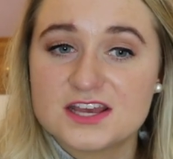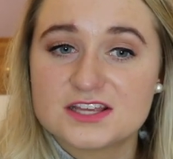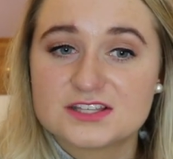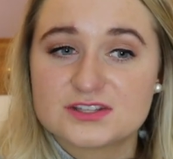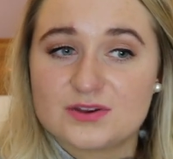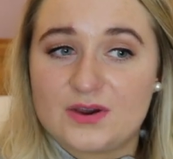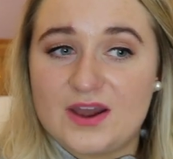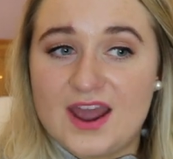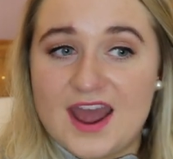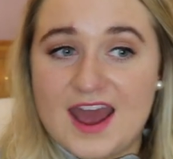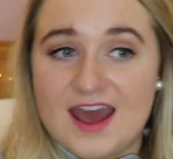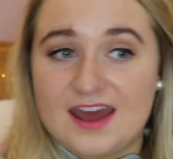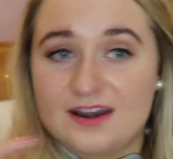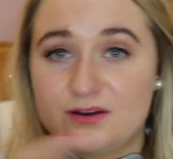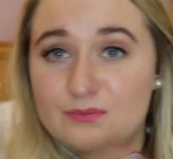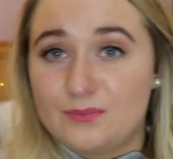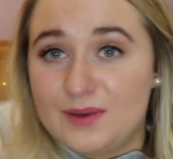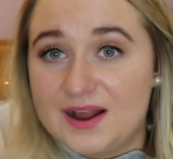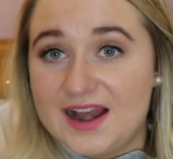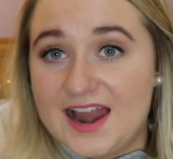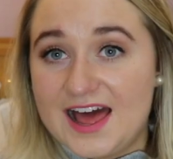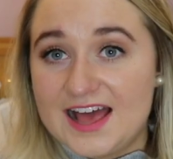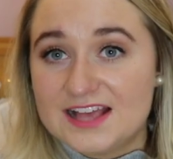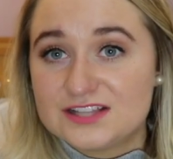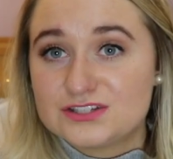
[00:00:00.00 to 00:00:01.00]
So I had
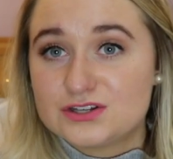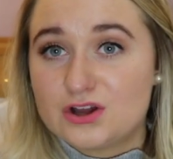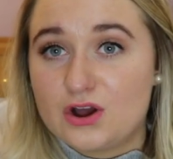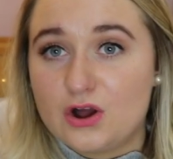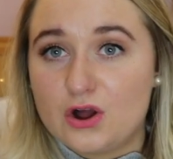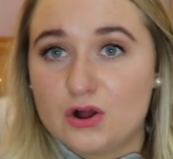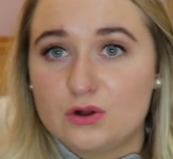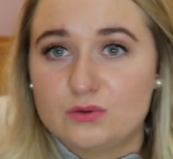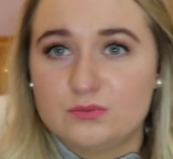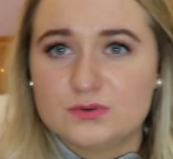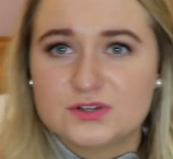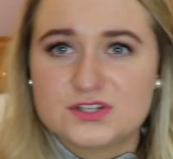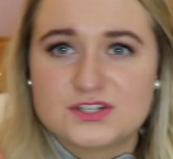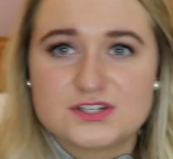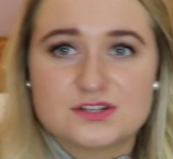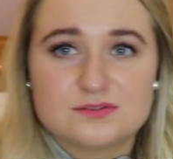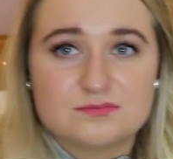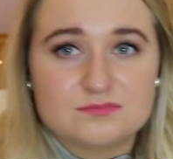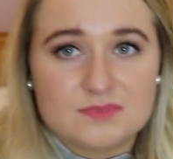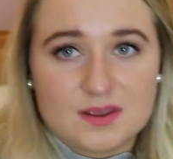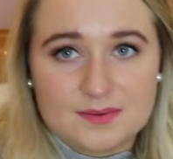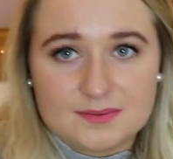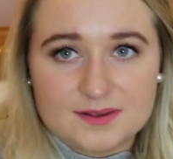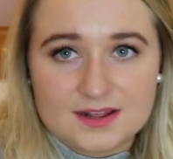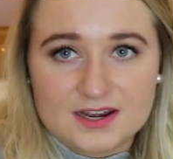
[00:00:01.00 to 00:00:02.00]
my last haul, which
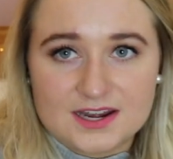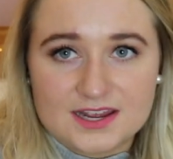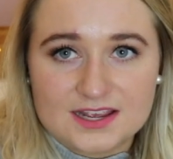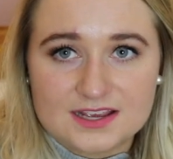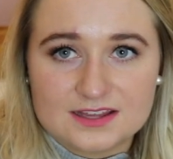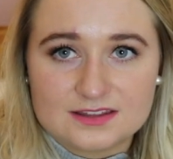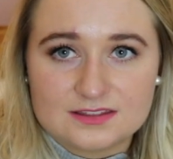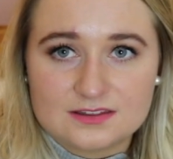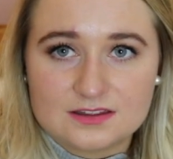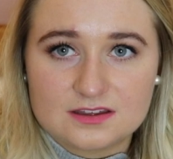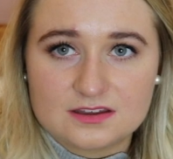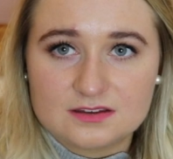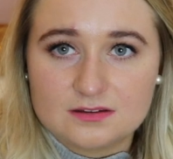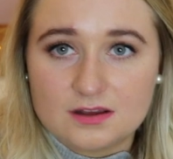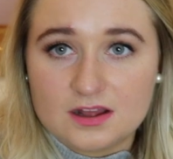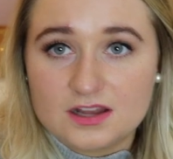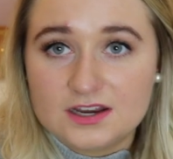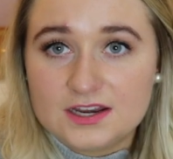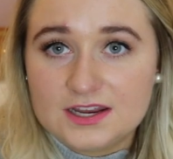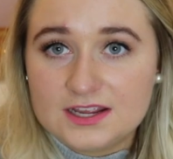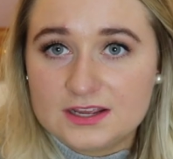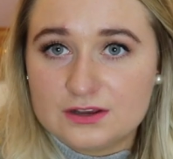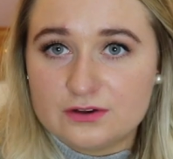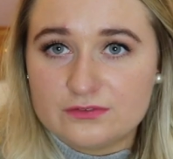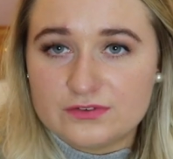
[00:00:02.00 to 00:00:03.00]
maybe I'll link in the
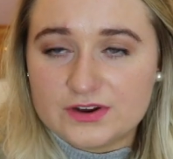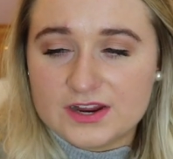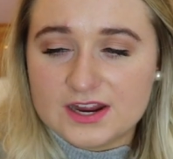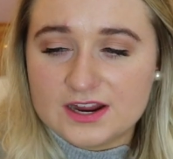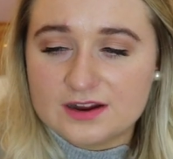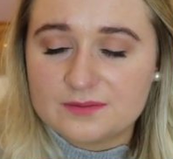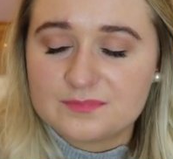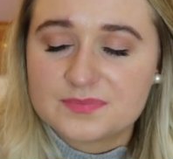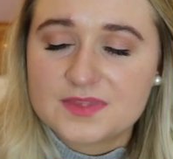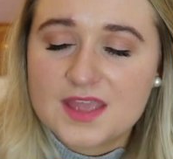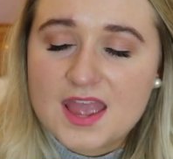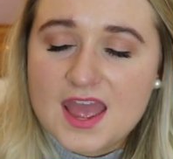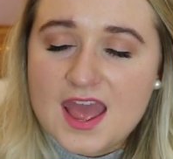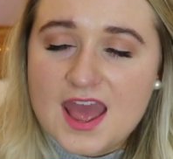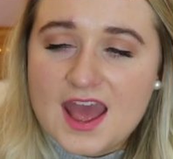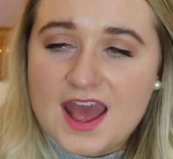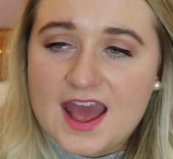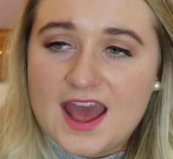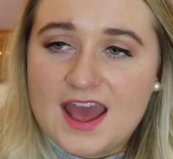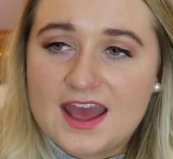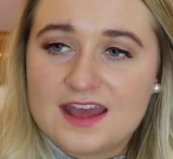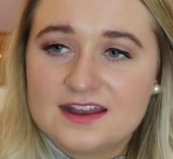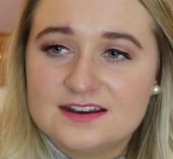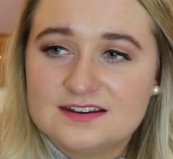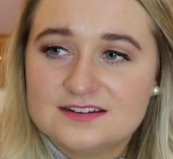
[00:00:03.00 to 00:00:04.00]
I'll link over here,
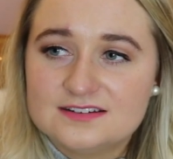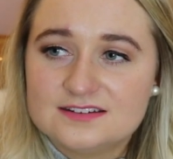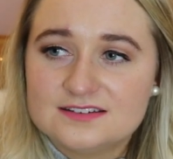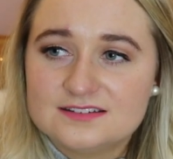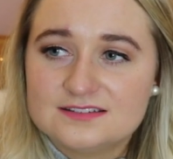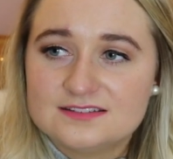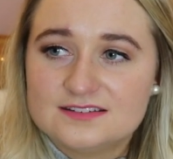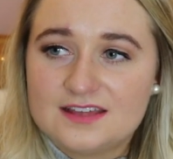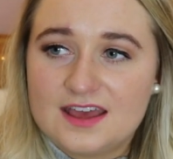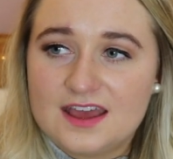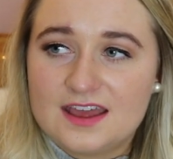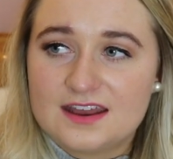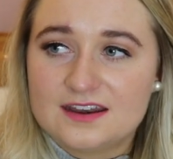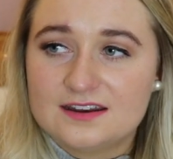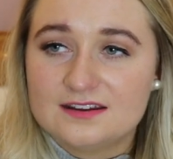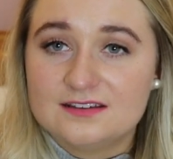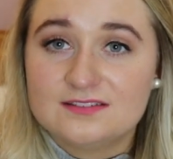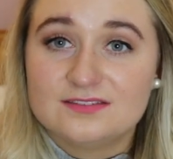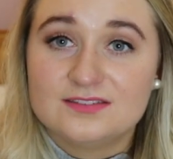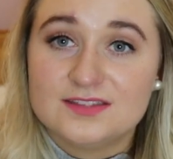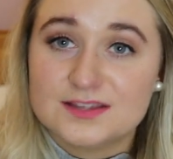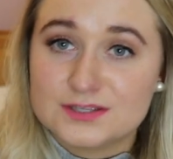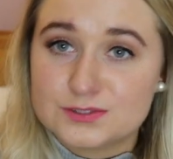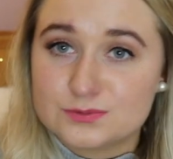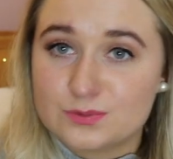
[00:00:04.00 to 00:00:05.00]
and then
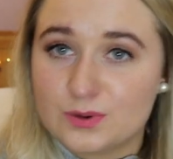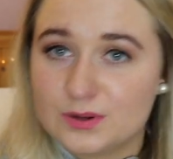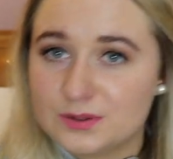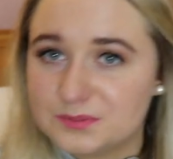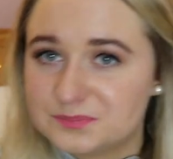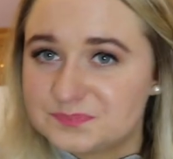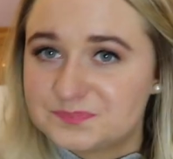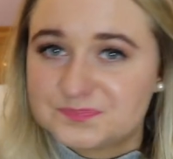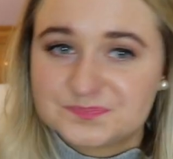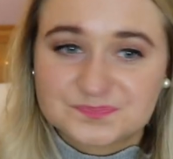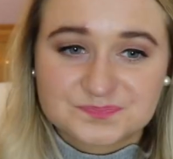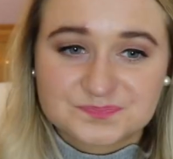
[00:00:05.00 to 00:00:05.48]
this one.